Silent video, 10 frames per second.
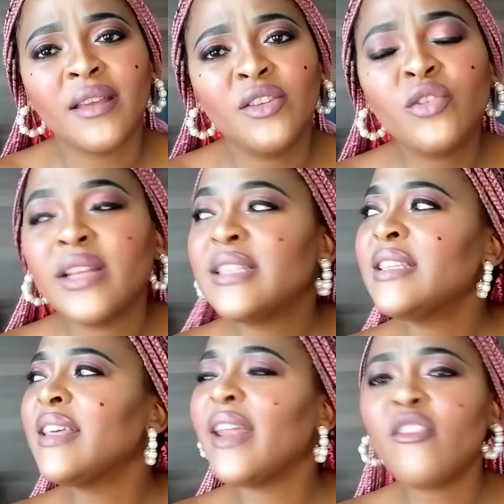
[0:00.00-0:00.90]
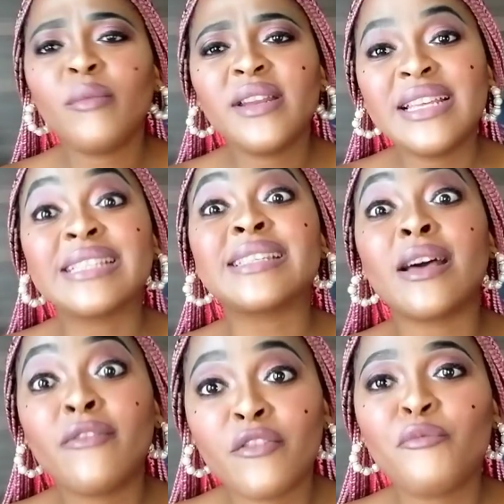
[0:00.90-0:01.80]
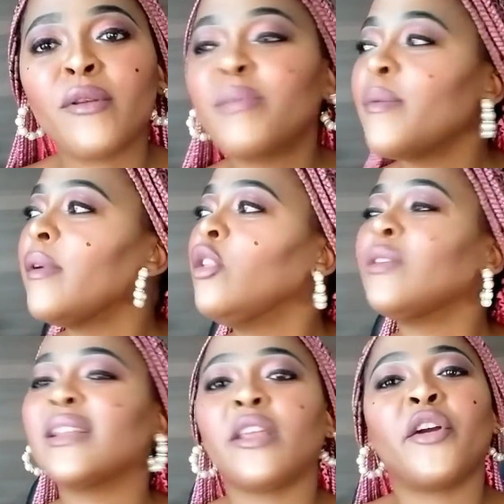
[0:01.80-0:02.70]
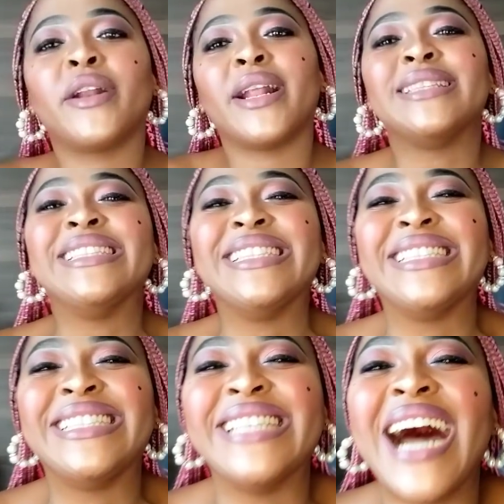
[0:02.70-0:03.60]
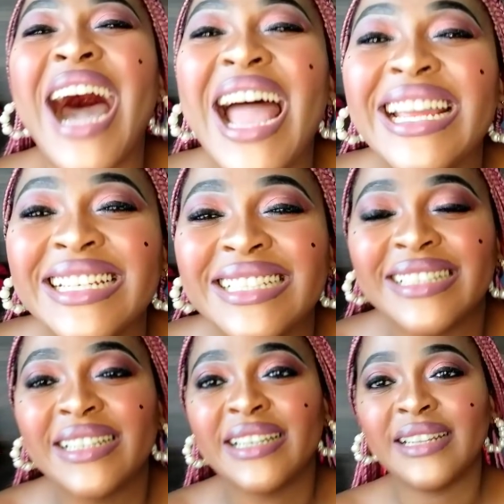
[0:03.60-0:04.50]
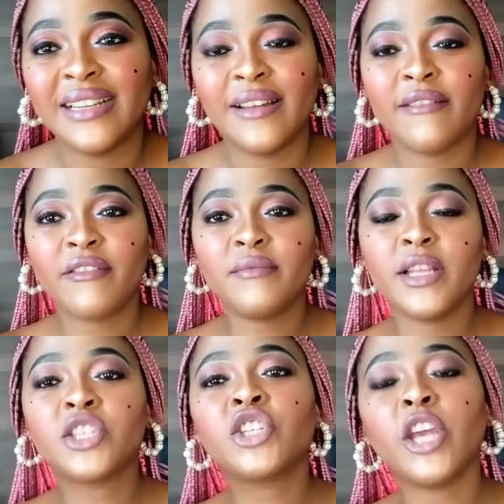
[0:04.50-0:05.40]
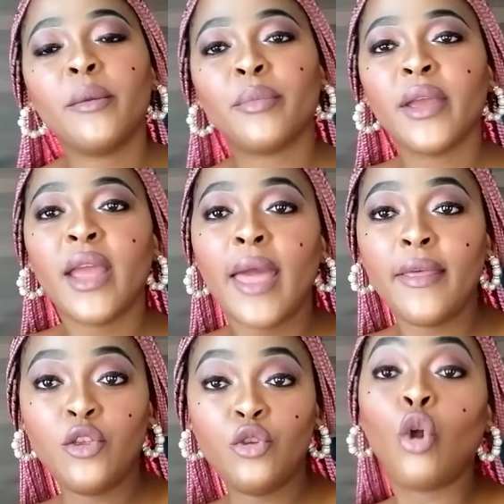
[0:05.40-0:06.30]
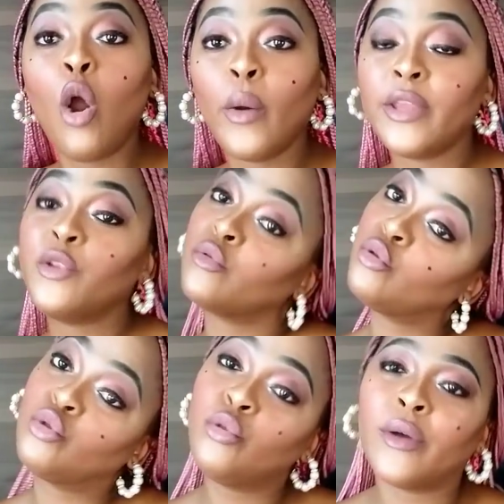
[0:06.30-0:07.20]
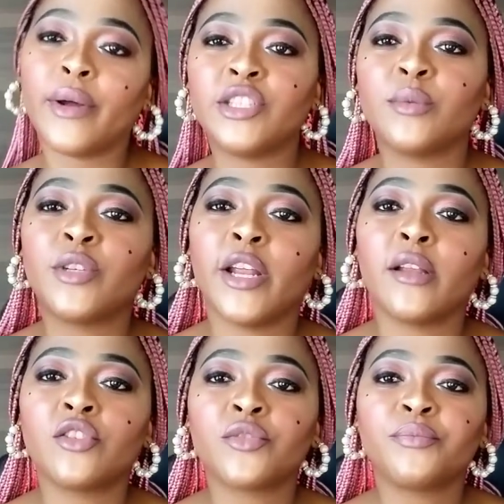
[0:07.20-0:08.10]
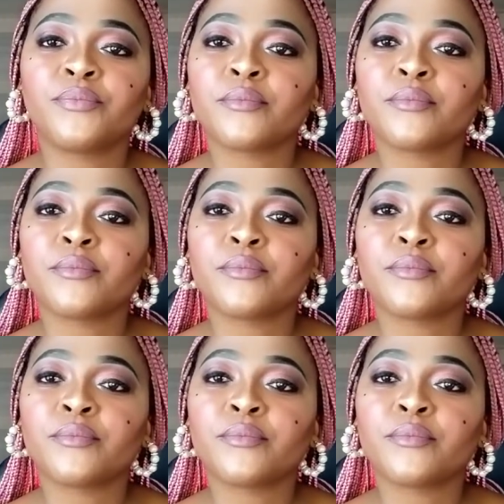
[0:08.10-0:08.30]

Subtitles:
You can see that everybody is suffering. People look like they're going to die from that chip. And then you go and you do the one chip challenge.